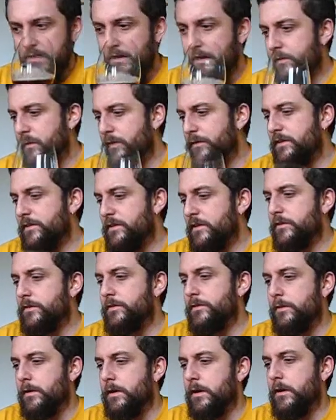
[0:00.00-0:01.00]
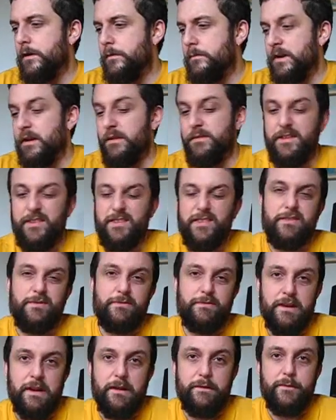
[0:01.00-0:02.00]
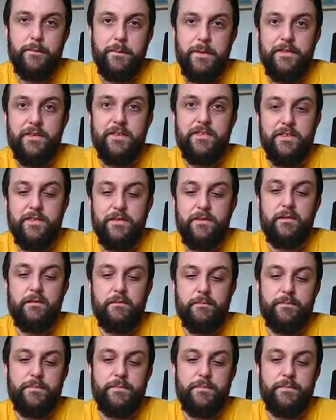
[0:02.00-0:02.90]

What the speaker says: And so this is for me, this is